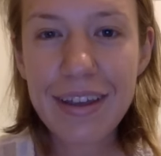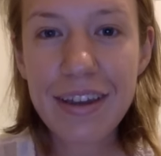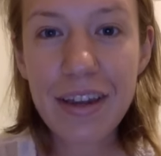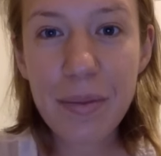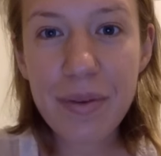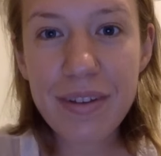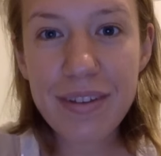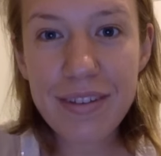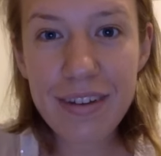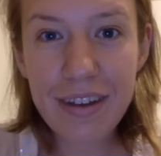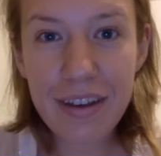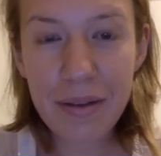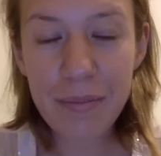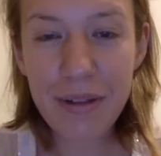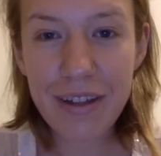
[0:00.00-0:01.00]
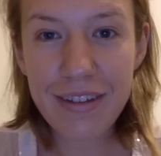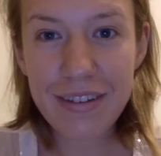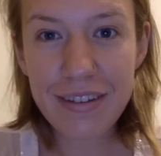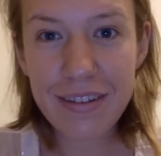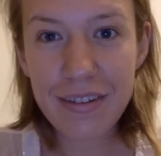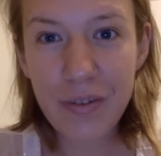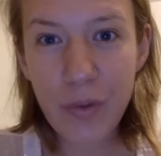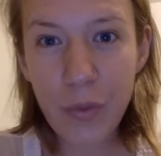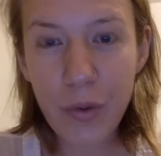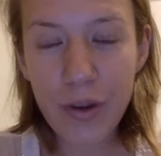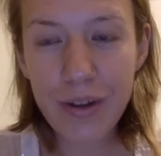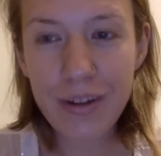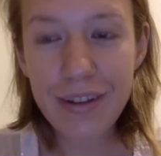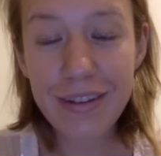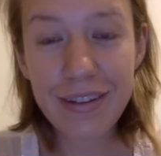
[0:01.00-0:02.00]
Namaste and blessings,
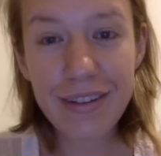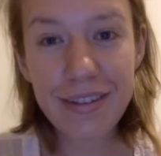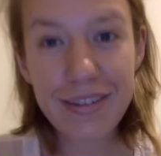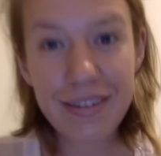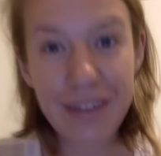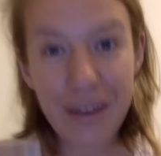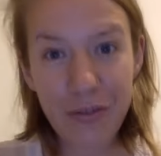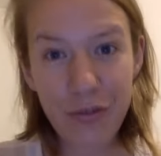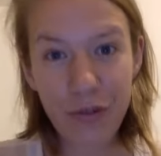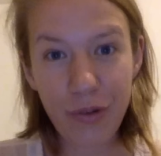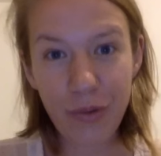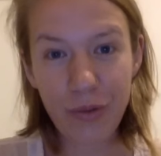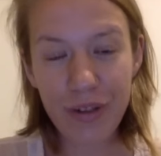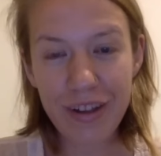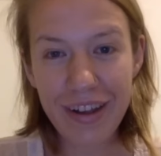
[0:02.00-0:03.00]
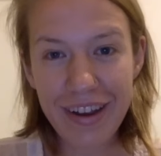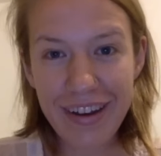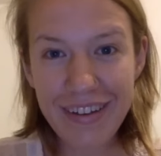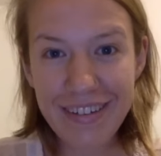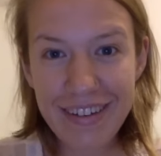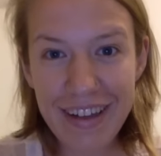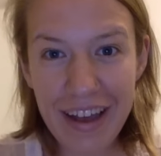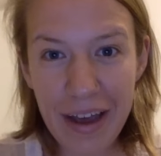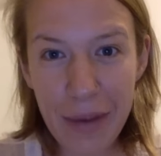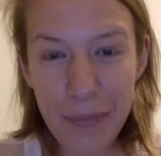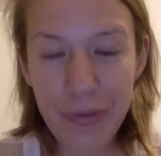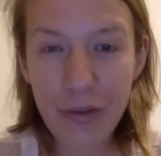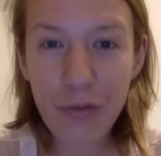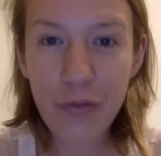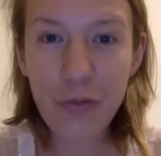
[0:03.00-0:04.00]
everyone. This is Tefnut Light.
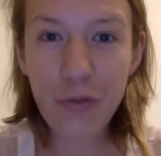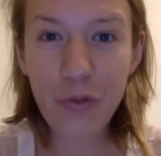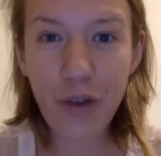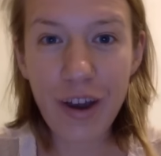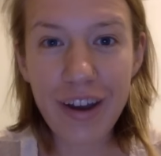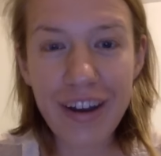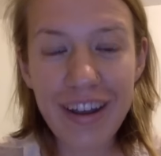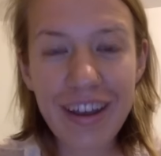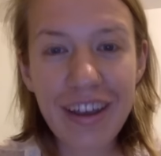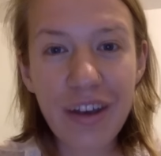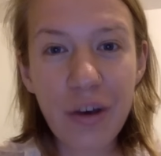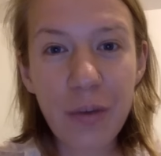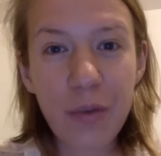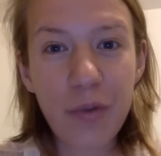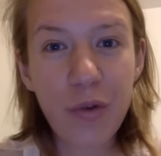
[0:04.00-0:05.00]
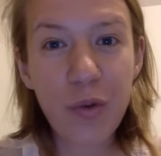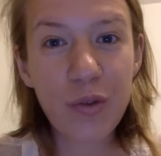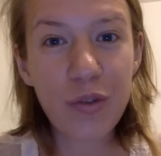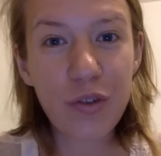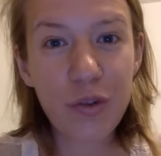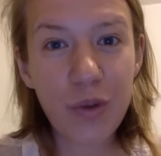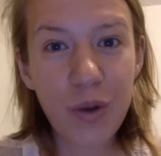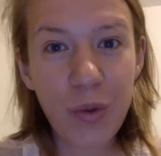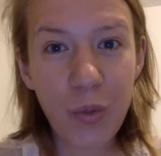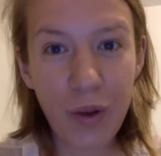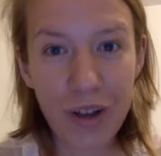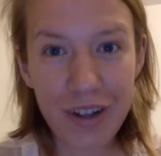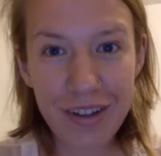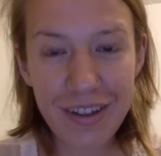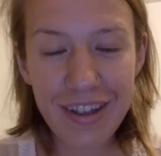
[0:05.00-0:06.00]
Happy Friday. Hope everyone's doing
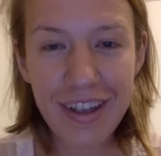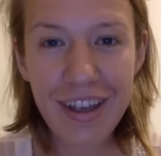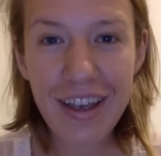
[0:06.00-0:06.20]
well.